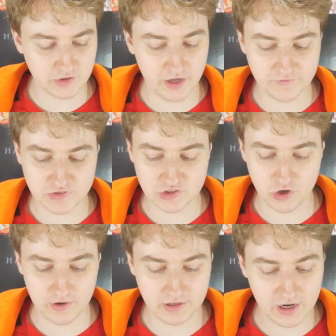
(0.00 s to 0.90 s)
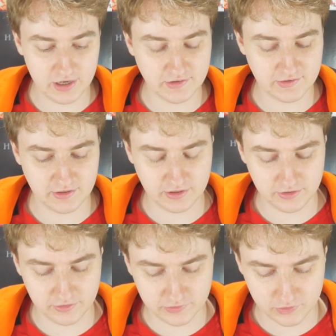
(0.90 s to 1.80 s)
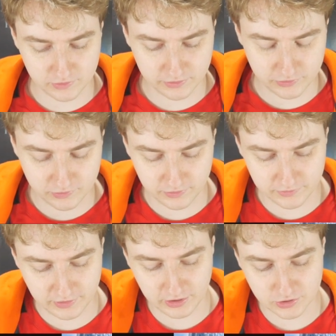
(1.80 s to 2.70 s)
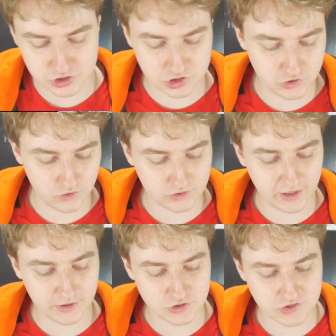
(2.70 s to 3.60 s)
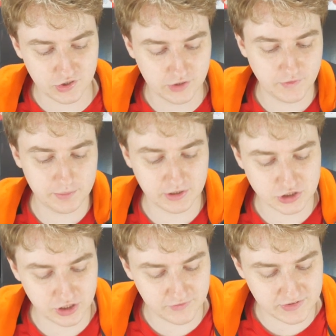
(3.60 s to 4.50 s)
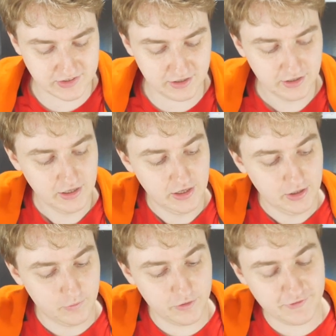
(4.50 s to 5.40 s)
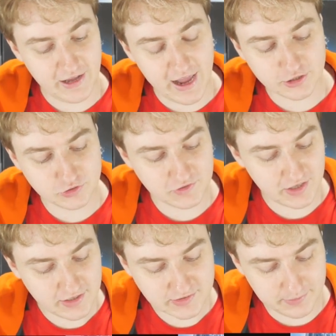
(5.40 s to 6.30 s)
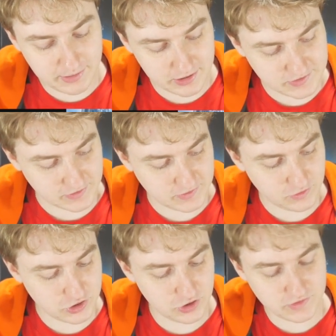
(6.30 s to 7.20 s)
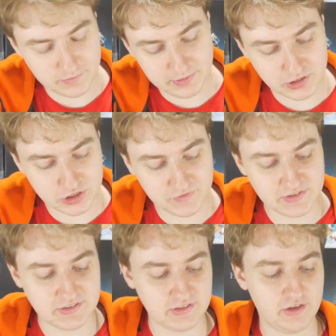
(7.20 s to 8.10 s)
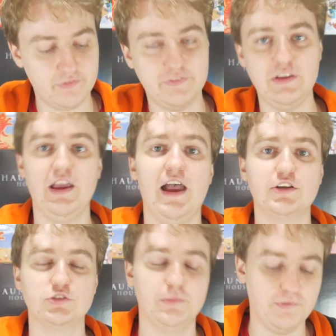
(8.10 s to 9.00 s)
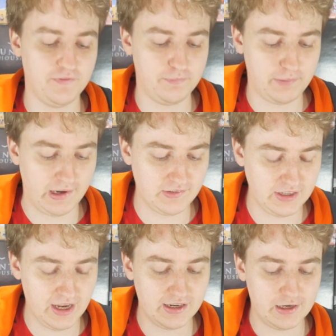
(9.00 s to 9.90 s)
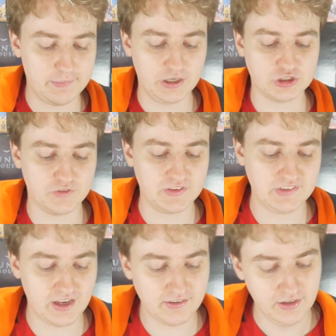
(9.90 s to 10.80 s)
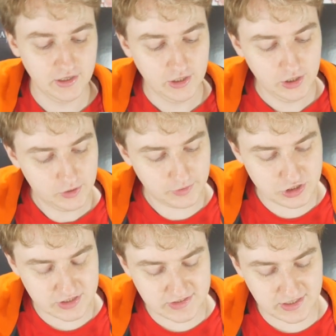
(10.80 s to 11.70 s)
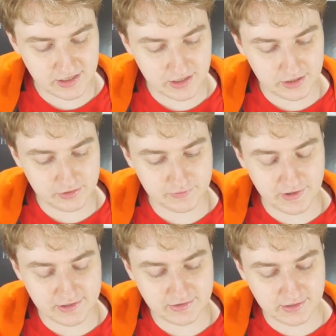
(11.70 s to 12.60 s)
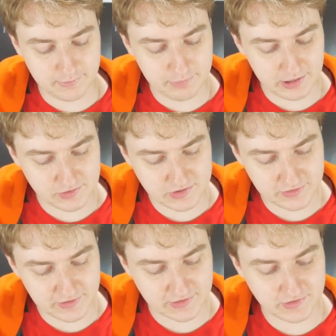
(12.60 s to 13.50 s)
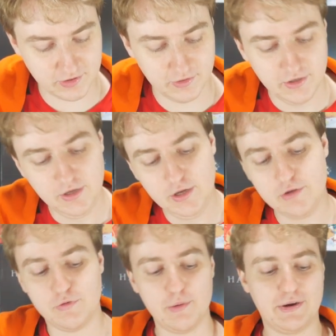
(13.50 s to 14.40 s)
of the Starry Night in sort of English and 2 other languages, along with a picture of the set with an actual size comparison. So it shows a picture of the actual painting and then a picture of the set, which is that compares to this. So if we were